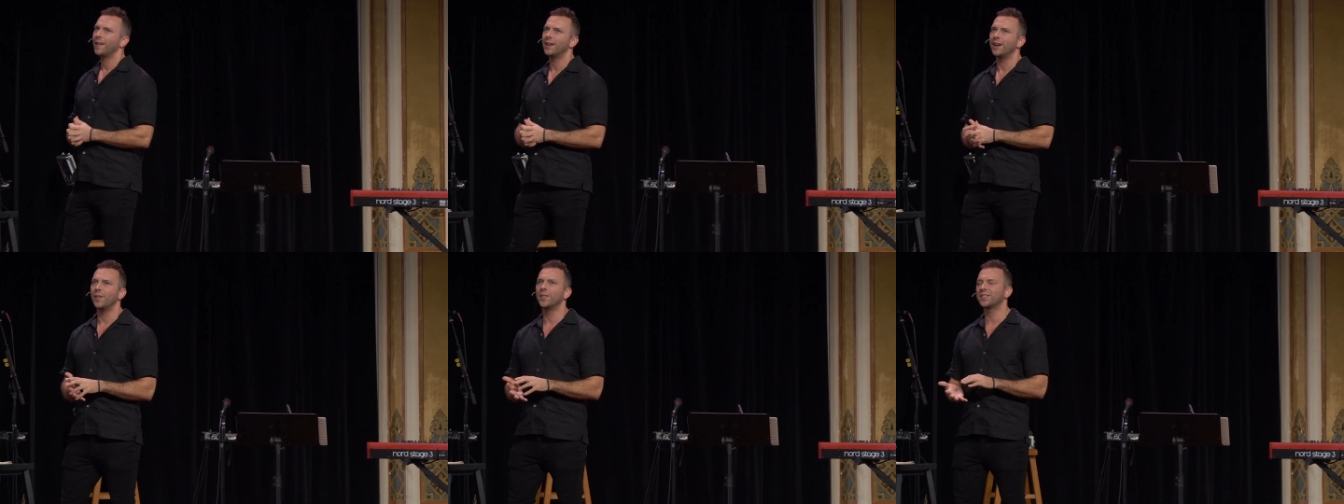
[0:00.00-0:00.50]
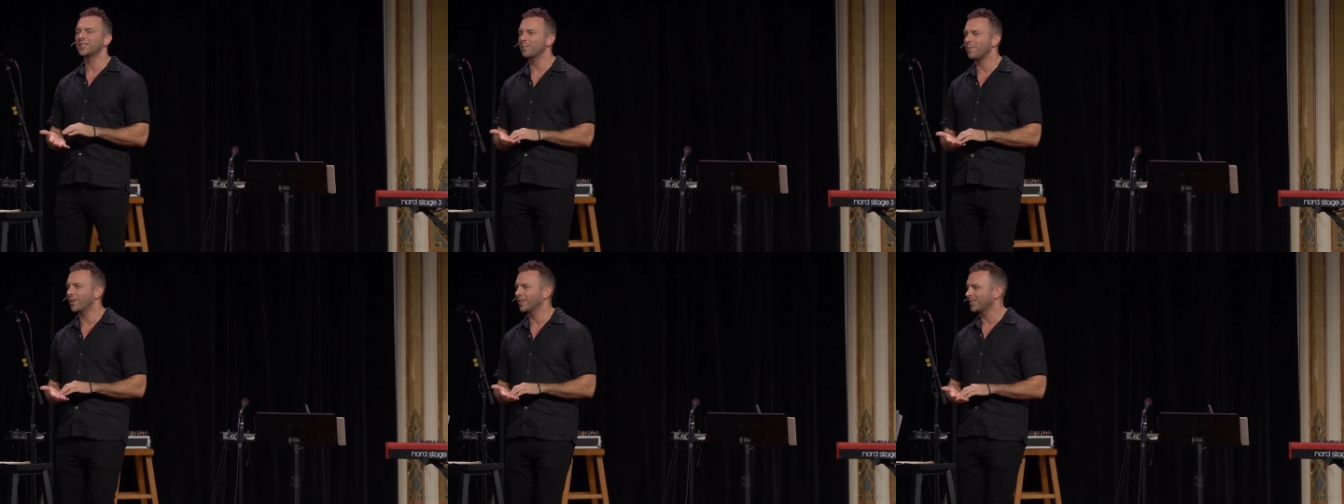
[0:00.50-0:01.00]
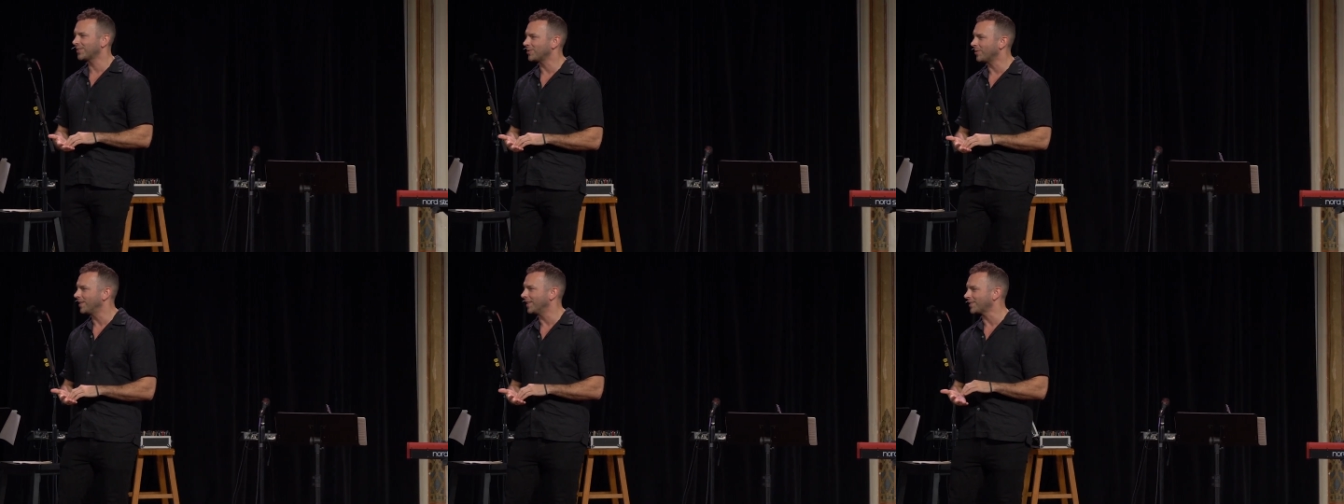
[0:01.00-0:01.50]
uh, this is the part of the
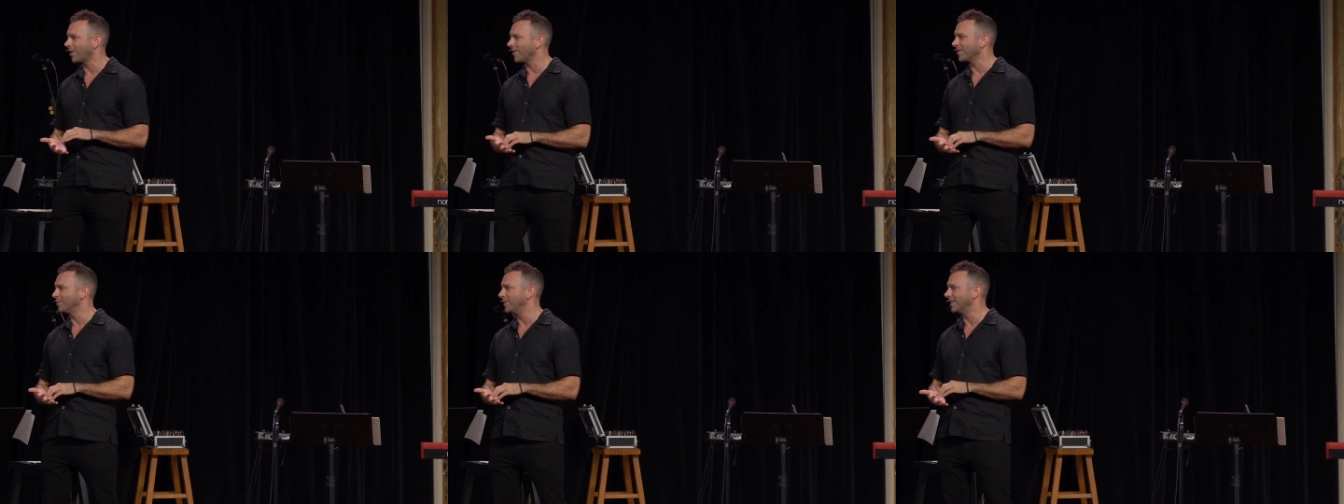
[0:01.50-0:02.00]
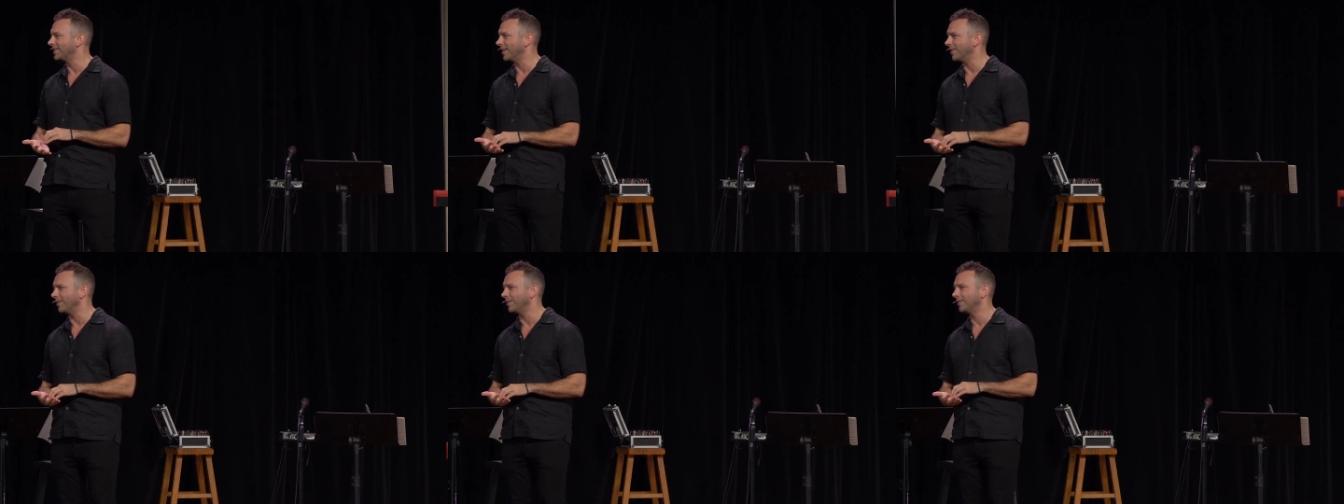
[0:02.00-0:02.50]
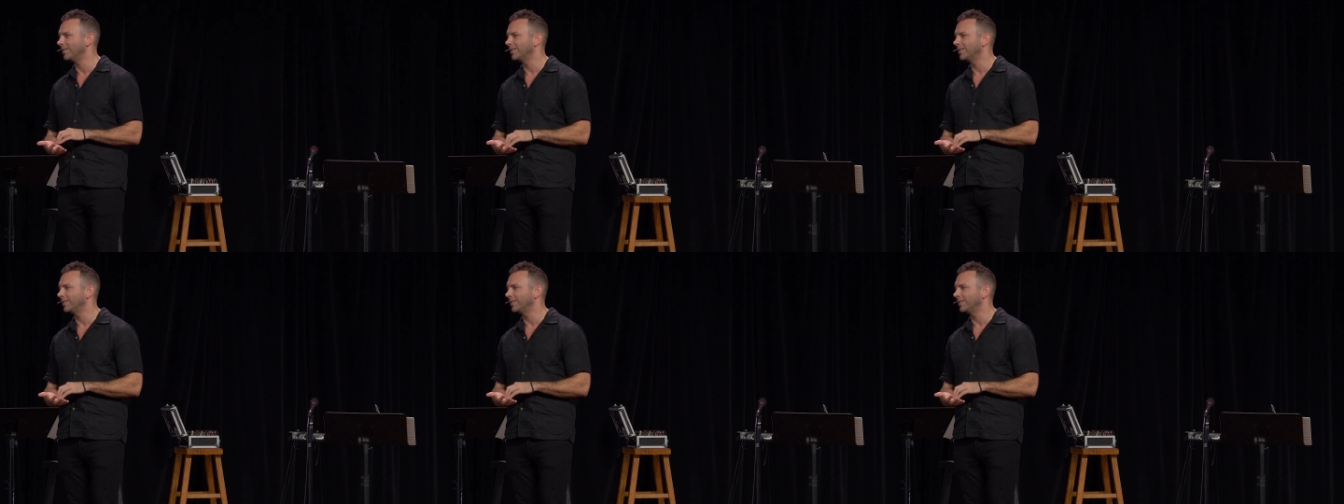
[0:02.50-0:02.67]
story that's hard for me to tell.